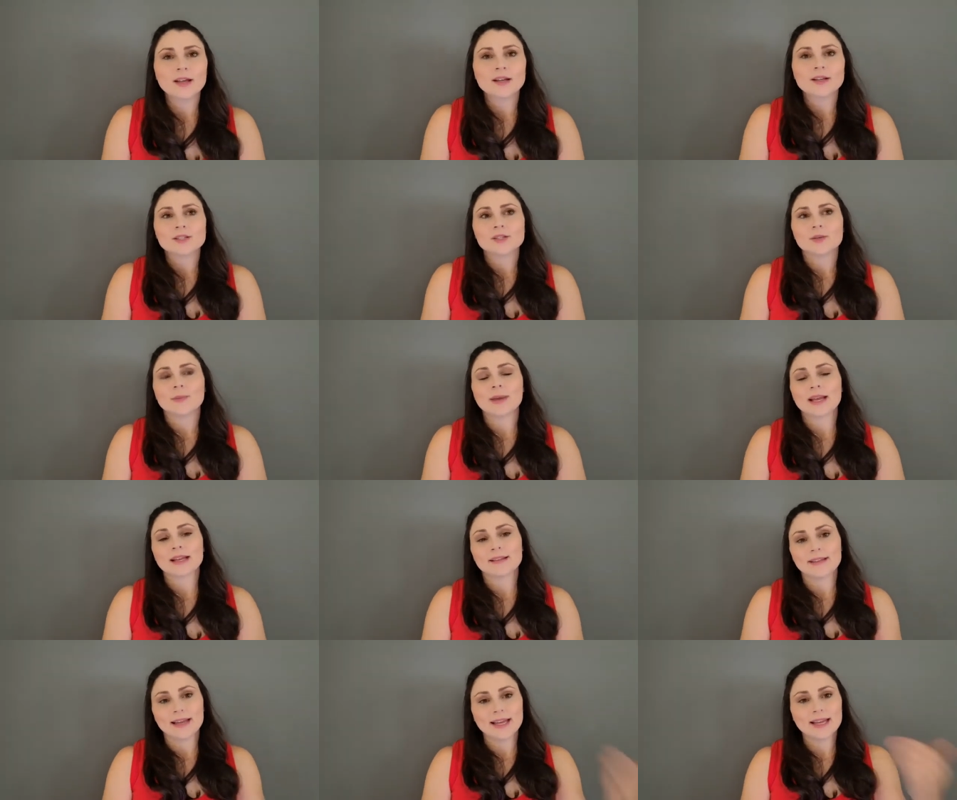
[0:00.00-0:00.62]
So
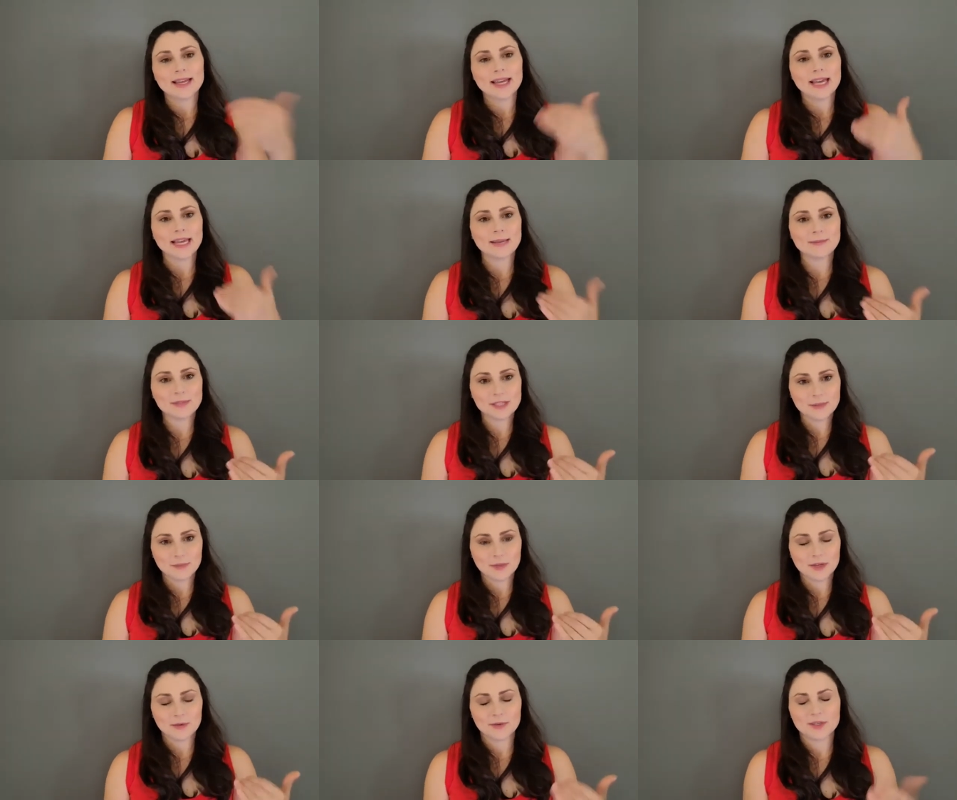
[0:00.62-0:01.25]
my client came
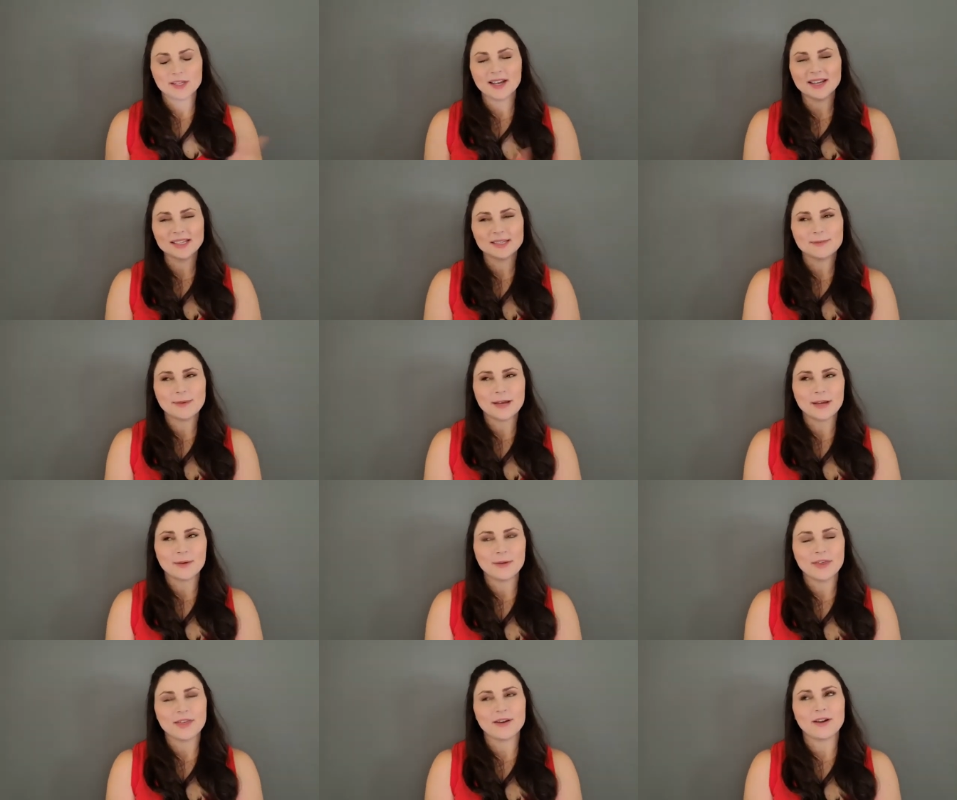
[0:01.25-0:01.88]
to me, we talked
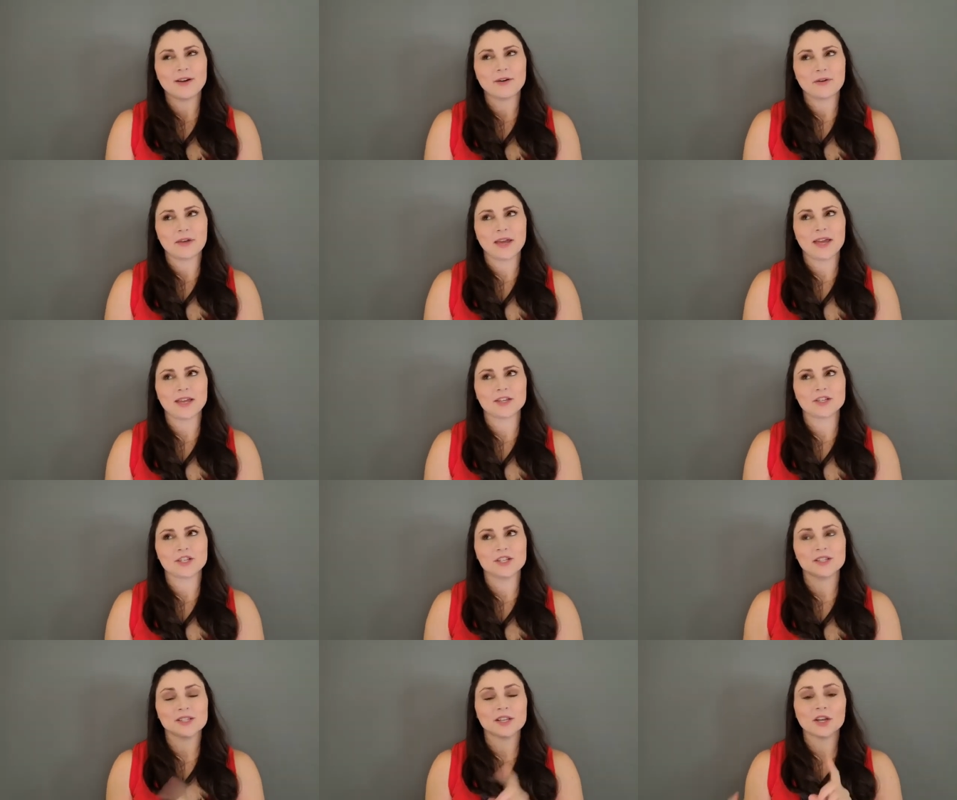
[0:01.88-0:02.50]
about it, and we thought, okay,
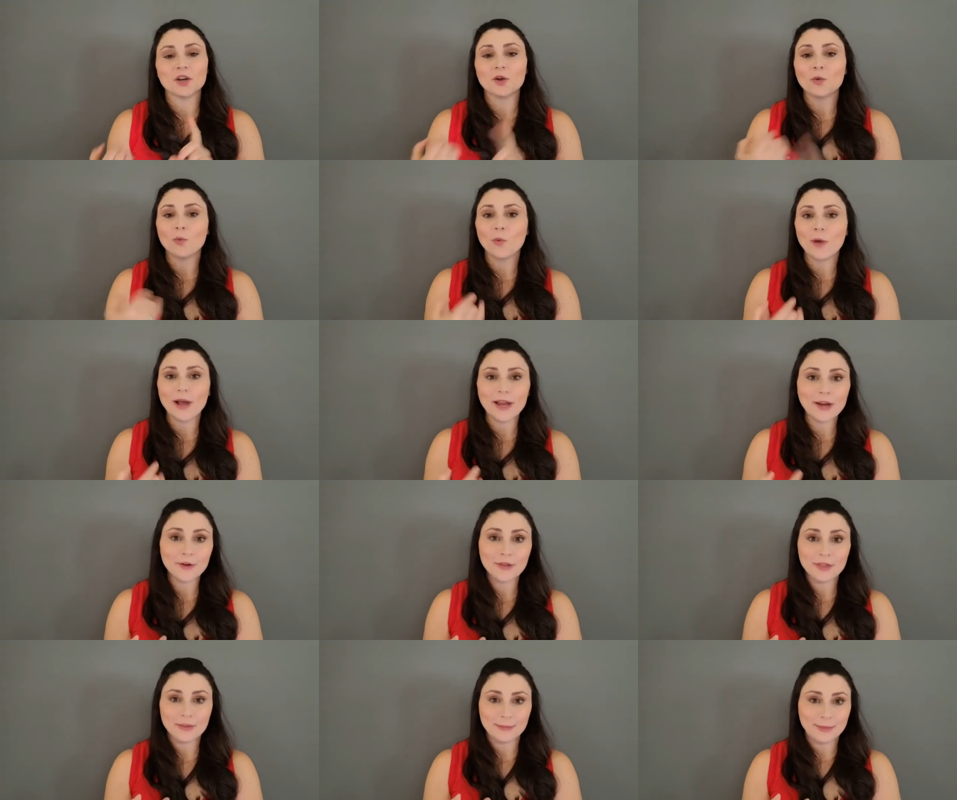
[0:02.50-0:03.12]
she's going to
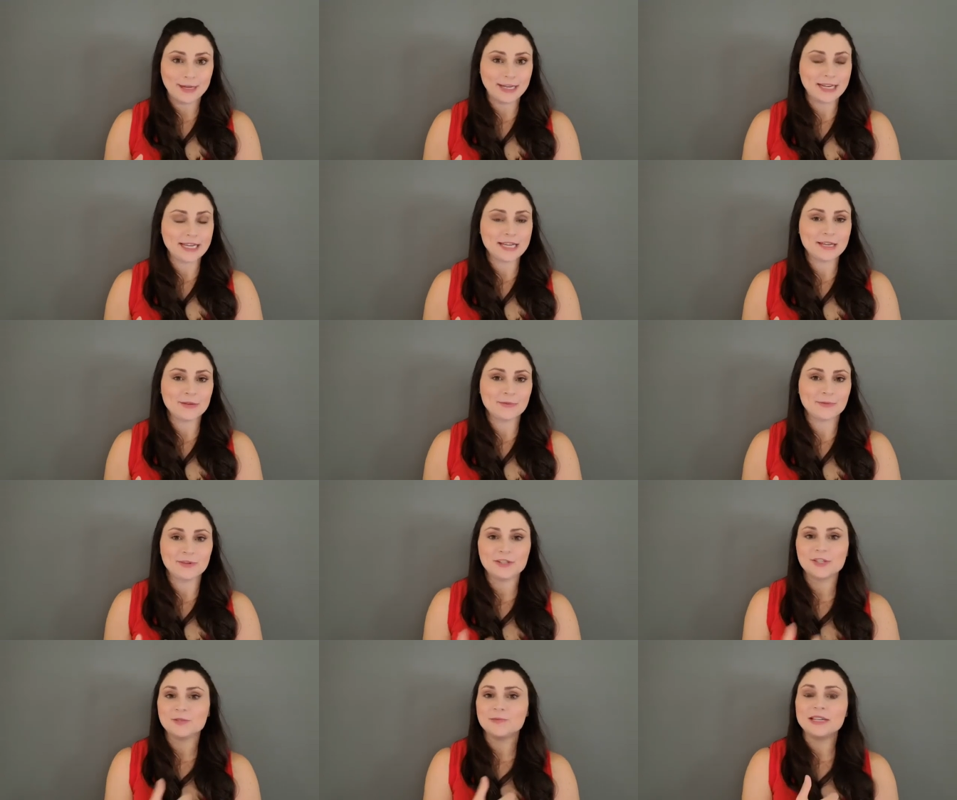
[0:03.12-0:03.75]
wire the money,
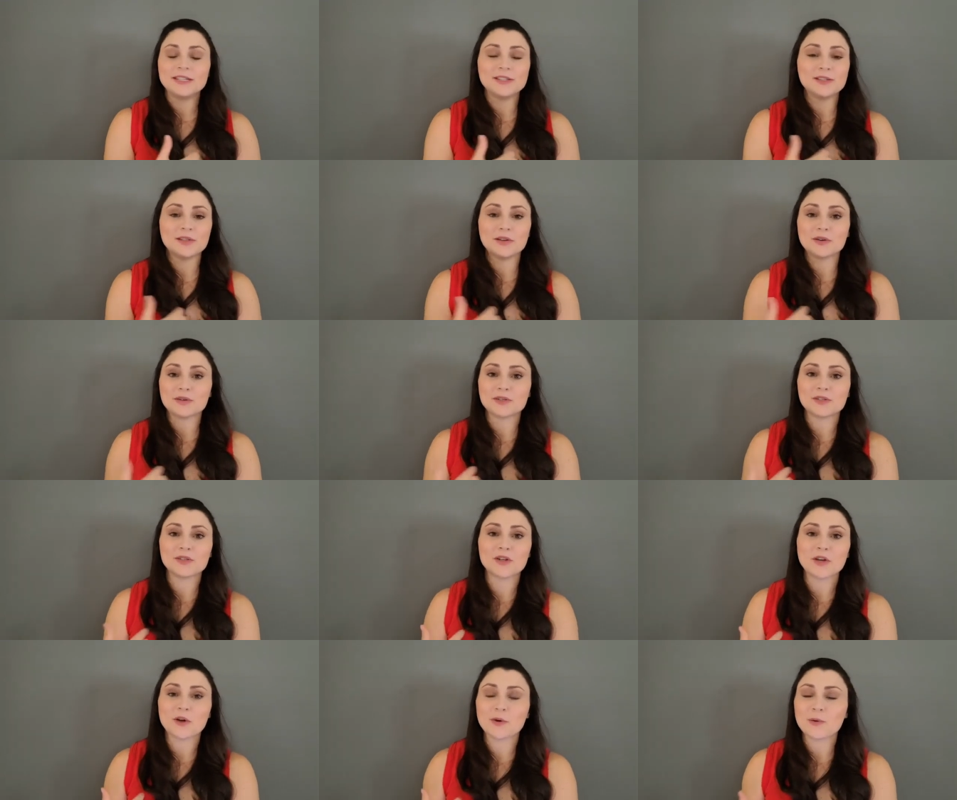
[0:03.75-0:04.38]
which means
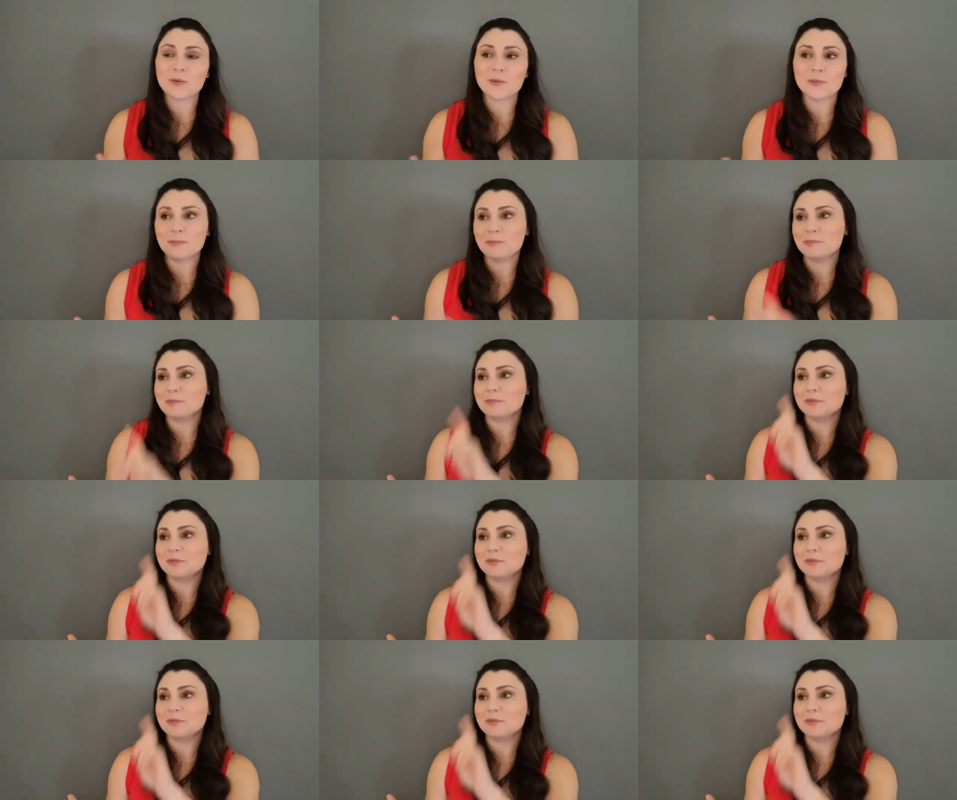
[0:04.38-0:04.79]
there's no,